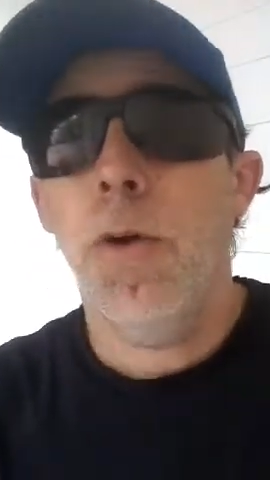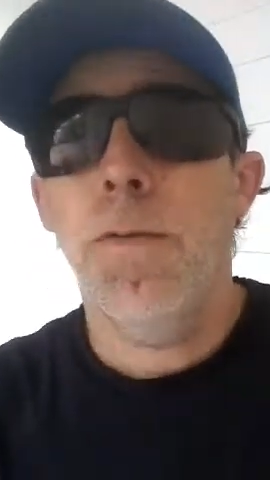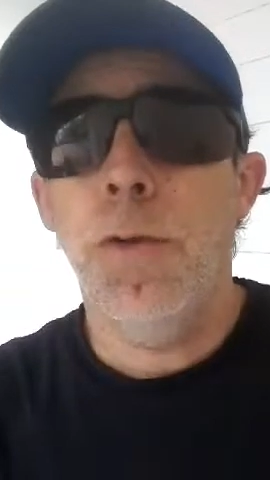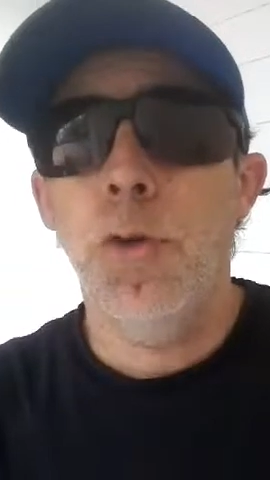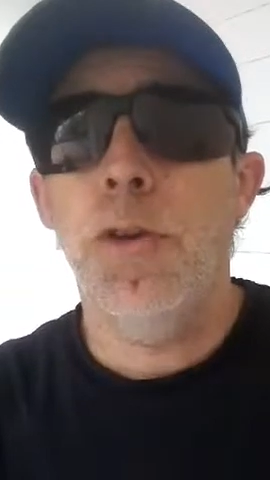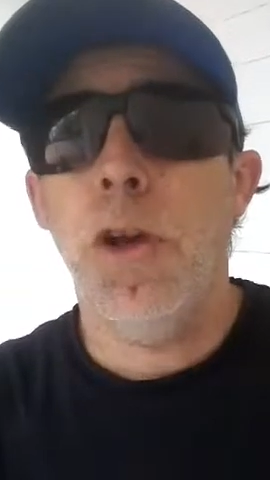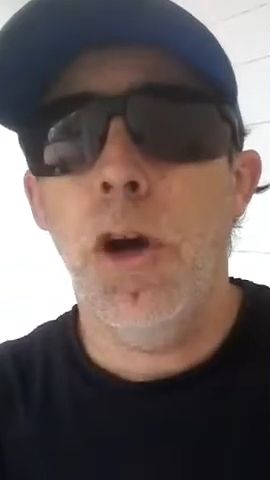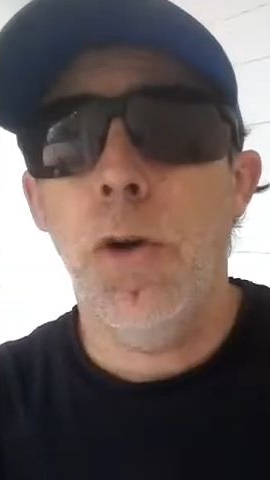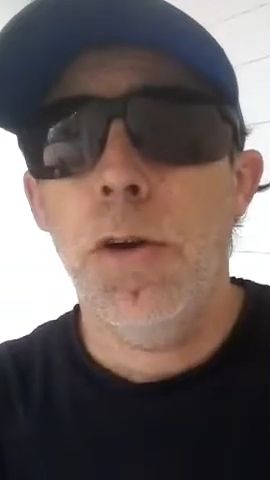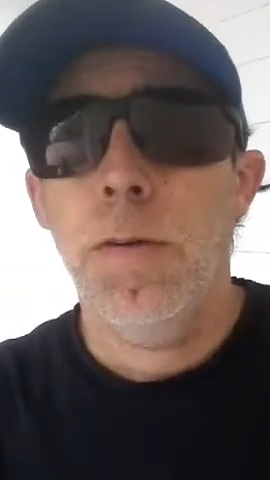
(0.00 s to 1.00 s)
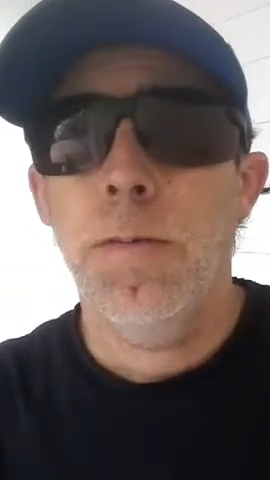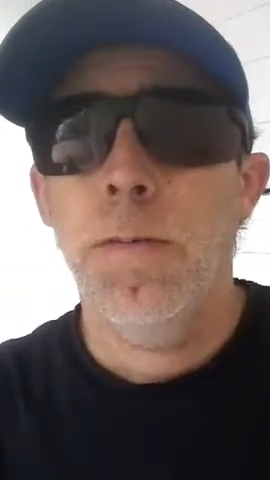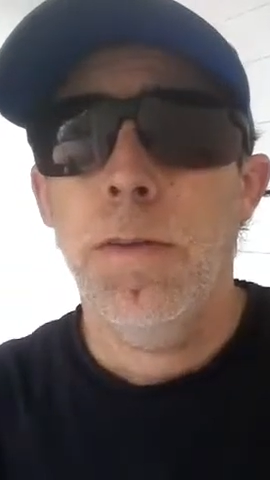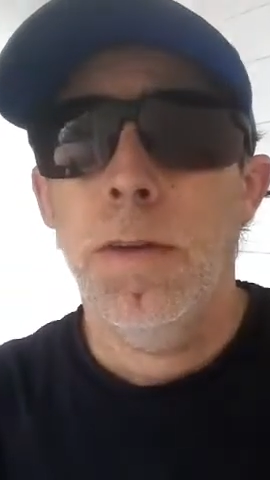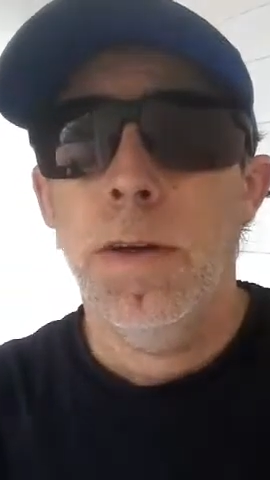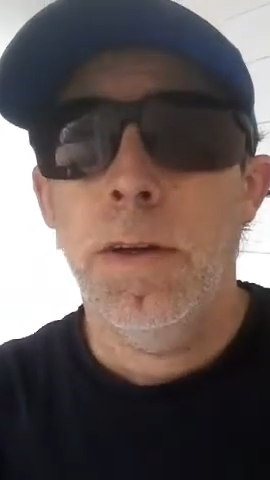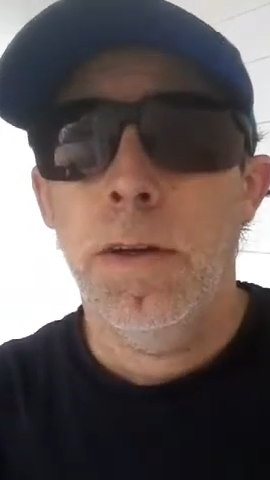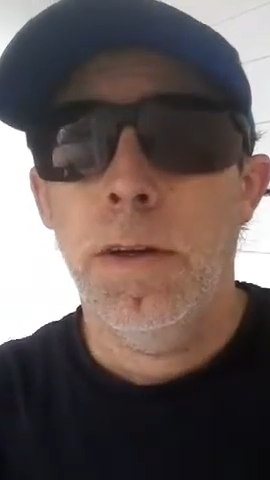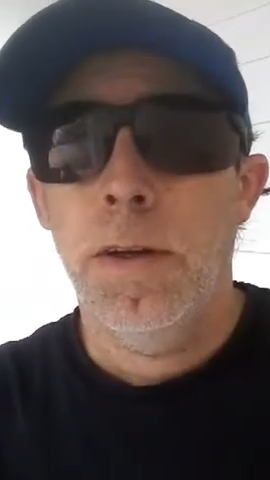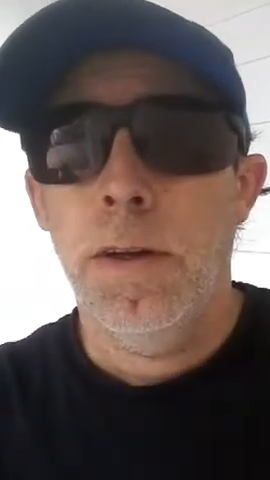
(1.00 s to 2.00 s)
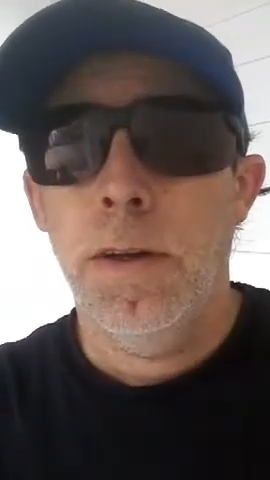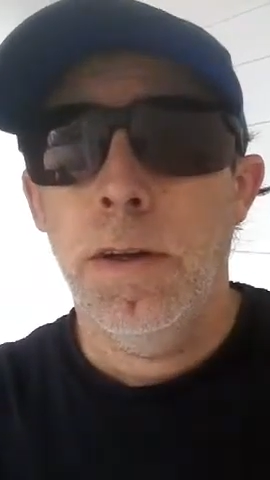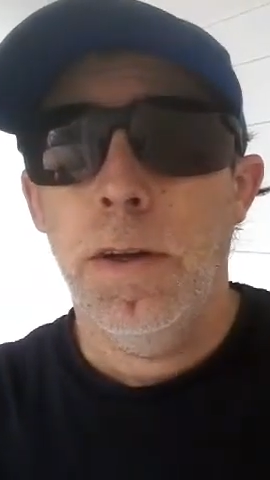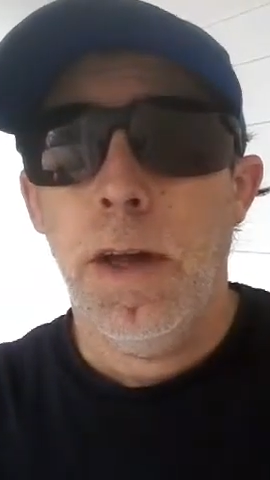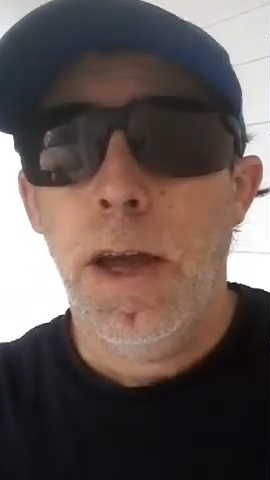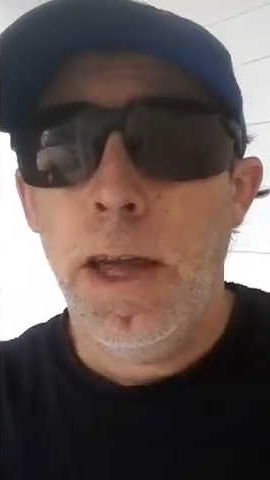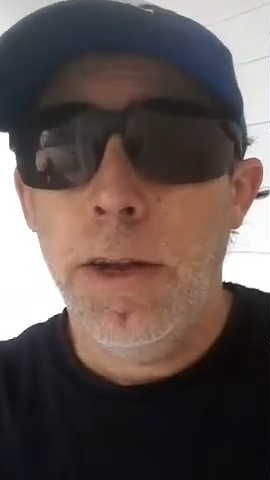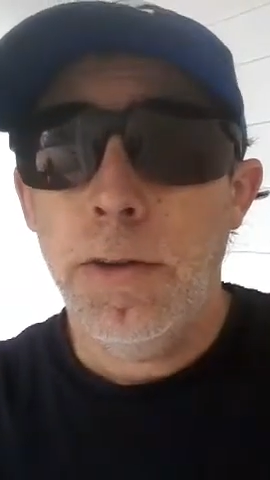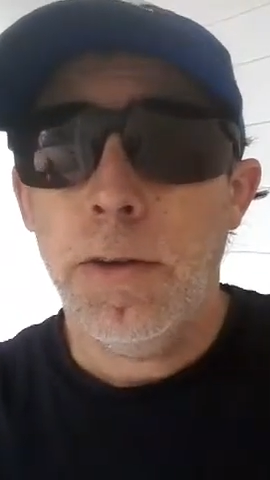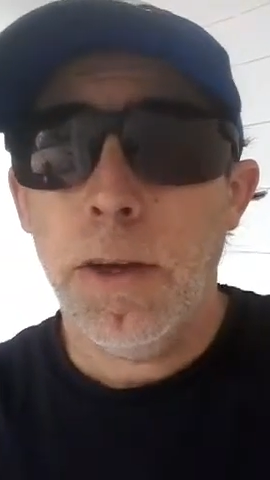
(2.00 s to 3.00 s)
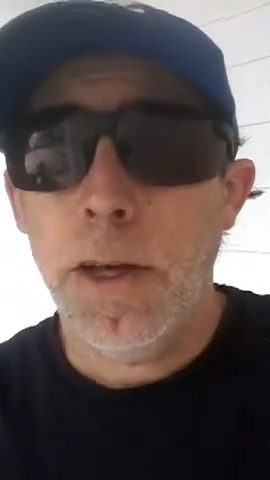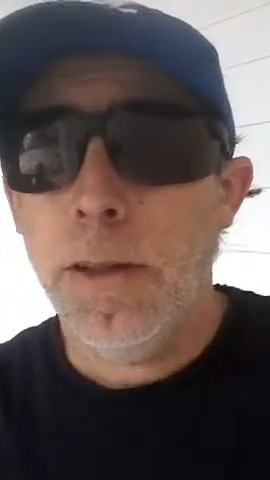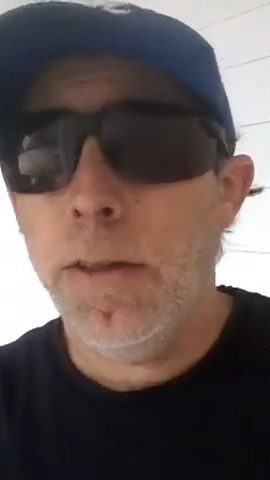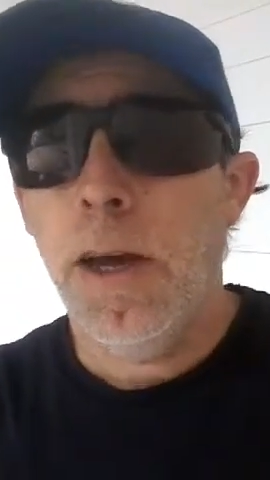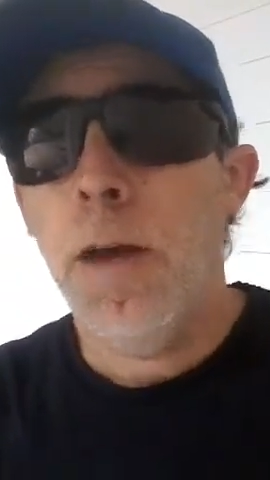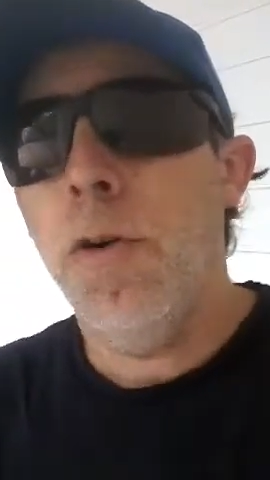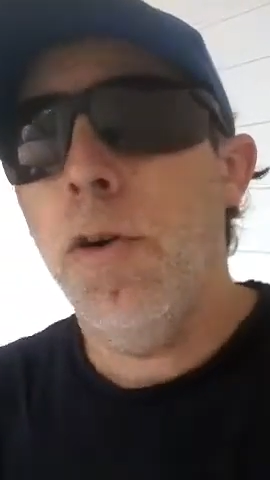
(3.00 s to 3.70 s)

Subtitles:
of News2Go. And this is Keith, I'm your